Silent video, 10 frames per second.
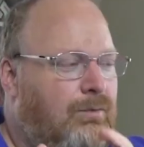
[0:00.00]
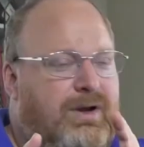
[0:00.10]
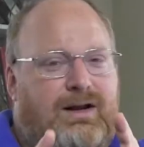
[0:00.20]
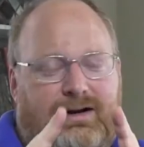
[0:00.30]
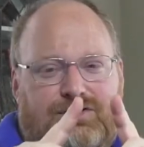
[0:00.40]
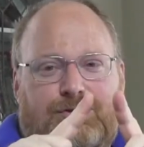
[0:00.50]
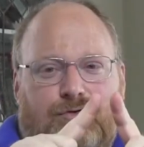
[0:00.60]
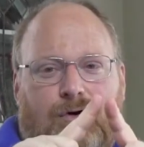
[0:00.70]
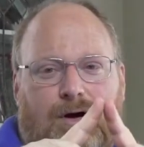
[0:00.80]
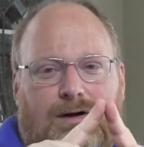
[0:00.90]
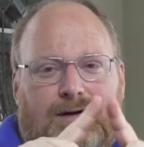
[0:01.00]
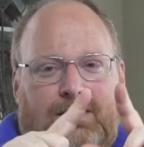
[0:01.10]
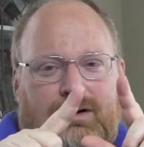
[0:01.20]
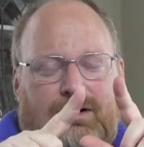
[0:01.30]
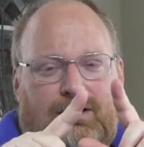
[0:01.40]
And we could actually
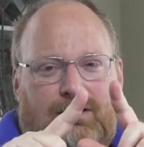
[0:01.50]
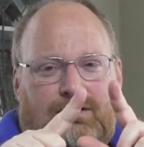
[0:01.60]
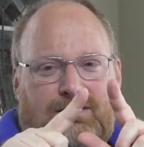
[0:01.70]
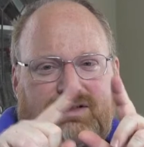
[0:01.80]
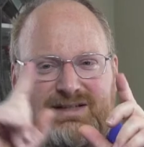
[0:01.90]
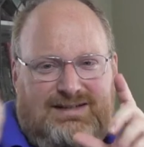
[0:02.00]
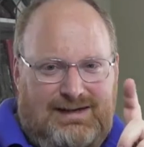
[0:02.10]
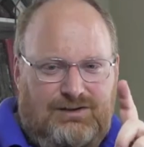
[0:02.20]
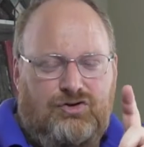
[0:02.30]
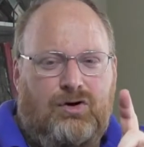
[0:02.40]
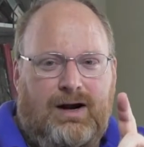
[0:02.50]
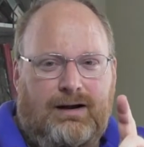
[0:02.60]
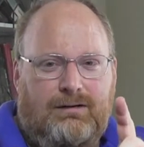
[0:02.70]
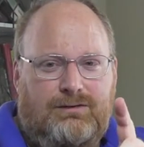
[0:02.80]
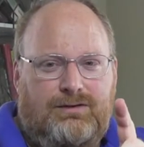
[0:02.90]
draw 6
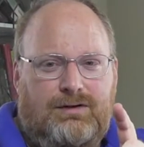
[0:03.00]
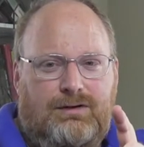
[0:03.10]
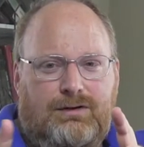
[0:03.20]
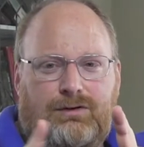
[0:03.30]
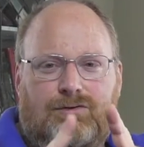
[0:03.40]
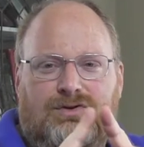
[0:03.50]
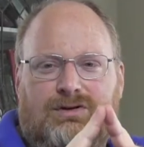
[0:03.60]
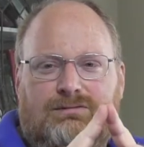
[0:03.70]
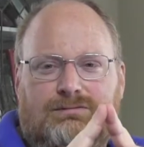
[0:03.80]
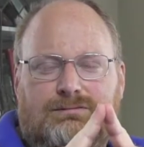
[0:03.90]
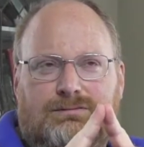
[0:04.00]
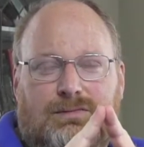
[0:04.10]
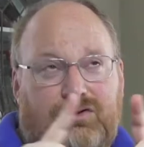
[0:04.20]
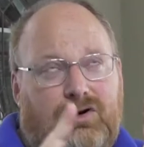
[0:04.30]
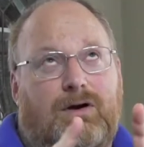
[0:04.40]
triangles using,
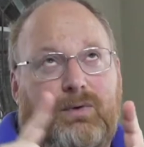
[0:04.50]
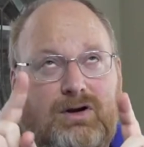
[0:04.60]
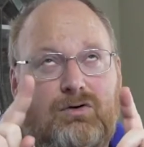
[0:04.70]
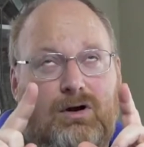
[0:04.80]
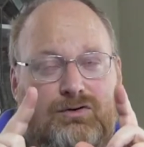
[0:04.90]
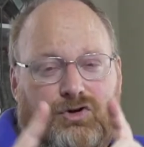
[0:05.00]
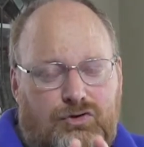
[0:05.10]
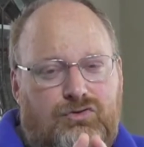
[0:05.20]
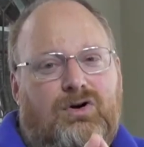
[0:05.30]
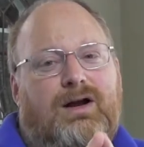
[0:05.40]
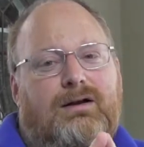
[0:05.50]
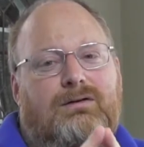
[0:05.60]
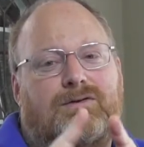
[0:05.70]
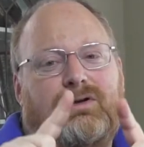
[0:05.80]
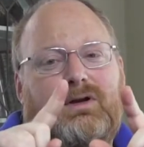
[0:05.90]
we could draw 2
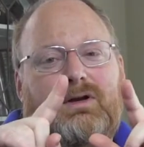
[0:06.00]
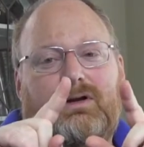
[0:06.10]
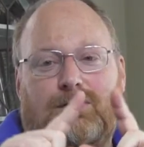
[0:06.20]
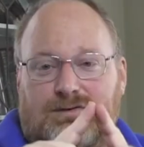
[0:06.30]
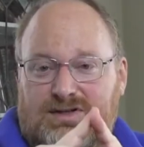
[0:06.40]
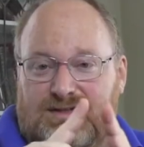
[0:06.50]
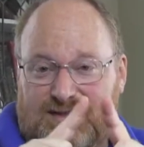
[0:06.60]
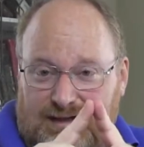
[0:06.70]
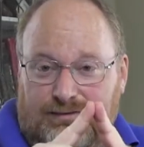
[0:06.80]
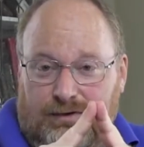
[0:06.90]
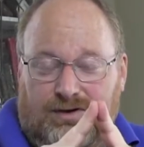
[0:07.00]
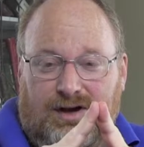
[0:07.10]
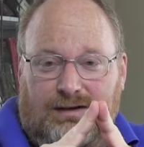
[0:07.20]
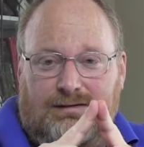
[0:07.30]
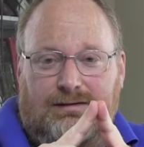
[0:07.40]
triangles using 6
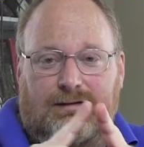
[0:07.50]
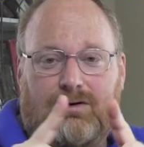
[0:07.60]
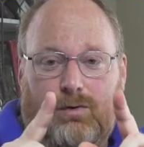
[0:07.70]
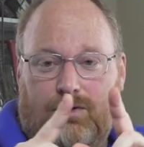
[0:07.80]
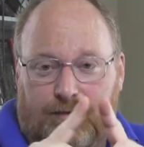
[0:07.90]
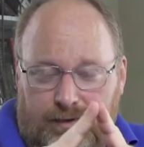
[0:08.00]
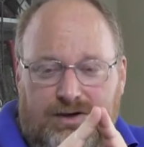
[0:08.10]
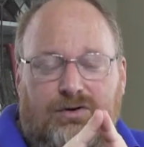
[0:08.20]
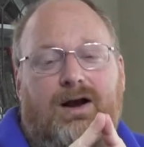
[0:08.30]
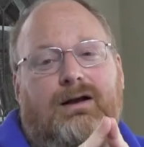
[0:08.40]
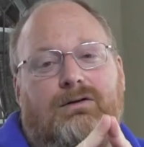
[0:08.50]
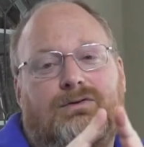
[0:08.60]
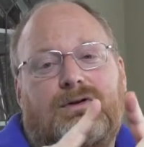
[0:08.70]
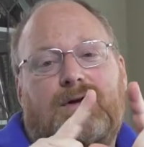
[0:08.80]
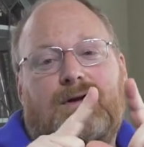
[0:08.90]
vertexes, or 3
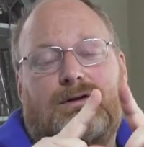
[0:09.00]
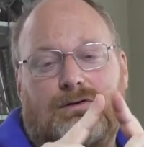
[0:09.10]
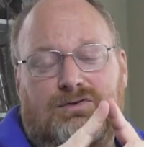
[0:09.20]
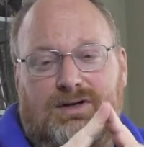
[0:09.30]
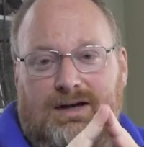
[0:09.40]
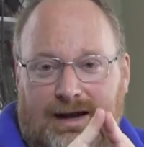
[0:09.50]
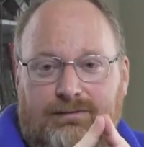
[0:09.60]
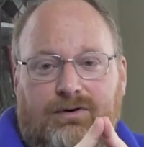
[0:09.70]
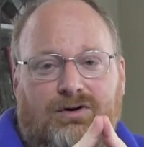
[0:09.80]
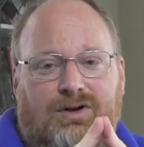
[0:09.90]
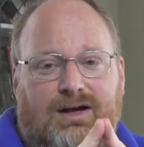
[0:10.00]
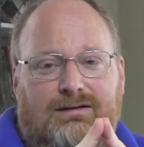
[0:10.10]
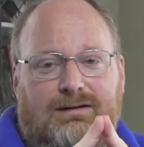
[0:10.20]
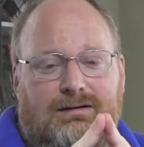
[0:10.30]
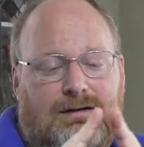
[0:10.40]
triangles using 9
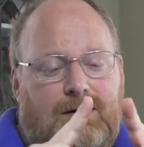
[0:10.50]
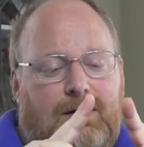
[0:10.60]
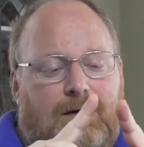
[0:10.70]
vertexes.